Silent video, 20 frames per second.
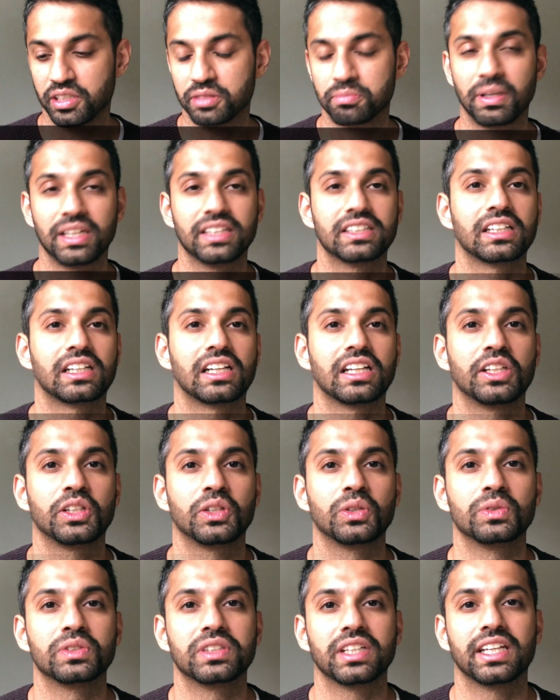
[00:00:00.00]
basically
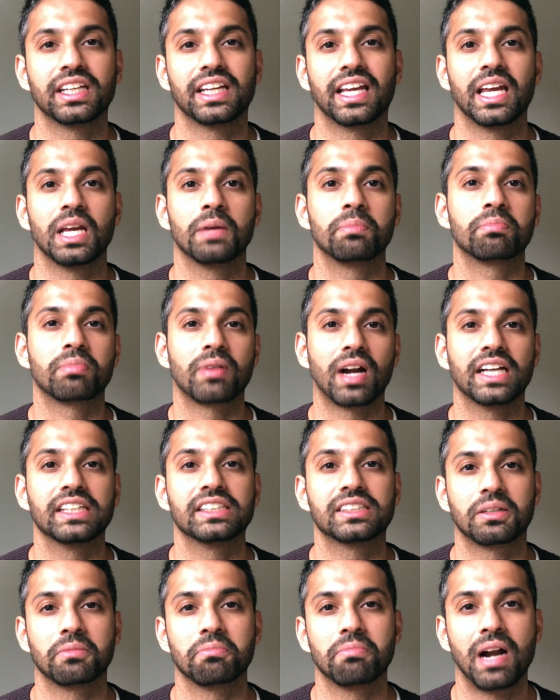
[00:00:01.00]
using a
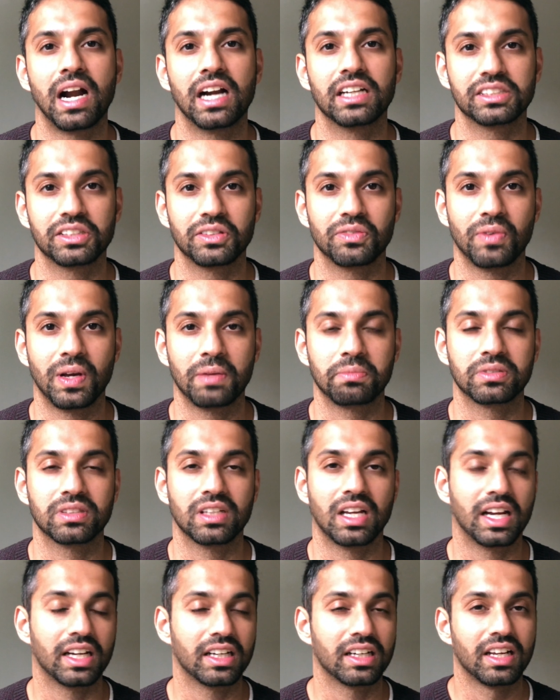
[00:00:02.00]
price comparison
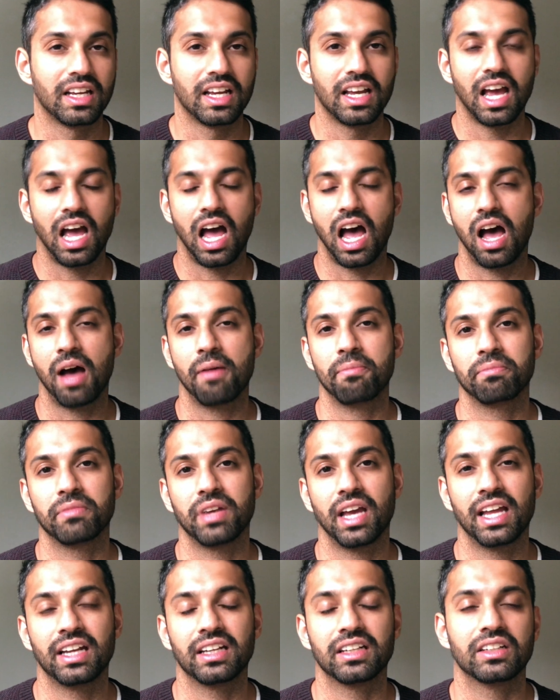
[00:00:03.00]
website.
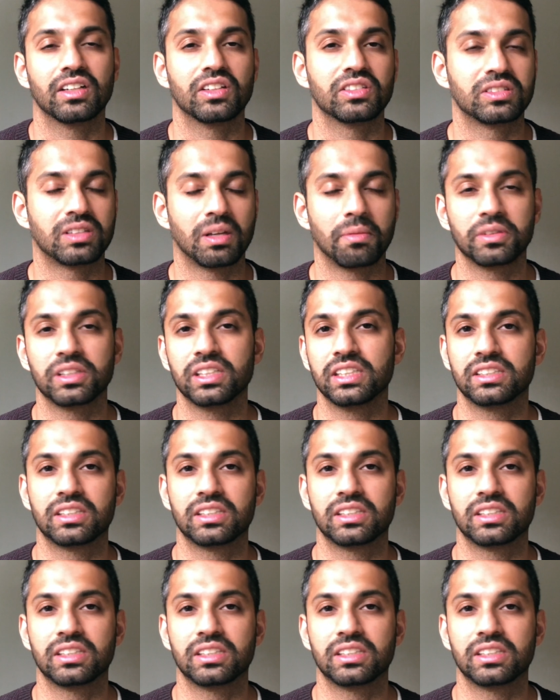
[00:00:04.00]
And some of the